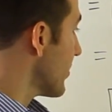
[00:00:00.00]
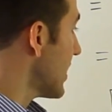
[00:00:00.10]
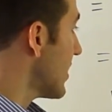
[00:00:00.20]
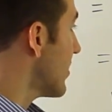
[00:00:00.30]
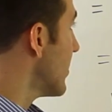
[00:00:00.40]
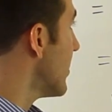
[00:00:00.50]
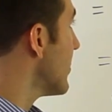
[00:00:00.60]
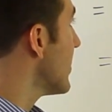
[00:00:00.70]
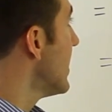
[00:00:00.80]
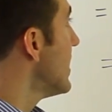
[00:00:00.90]
related to
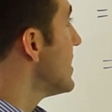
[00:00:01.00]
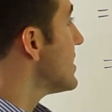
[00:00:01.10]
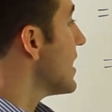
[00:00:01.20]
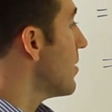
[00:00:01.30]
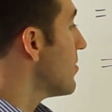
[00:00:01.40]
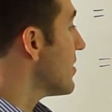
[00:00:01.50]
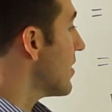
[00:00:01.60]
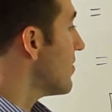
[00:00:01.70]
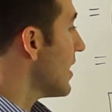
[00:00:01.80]
this same set of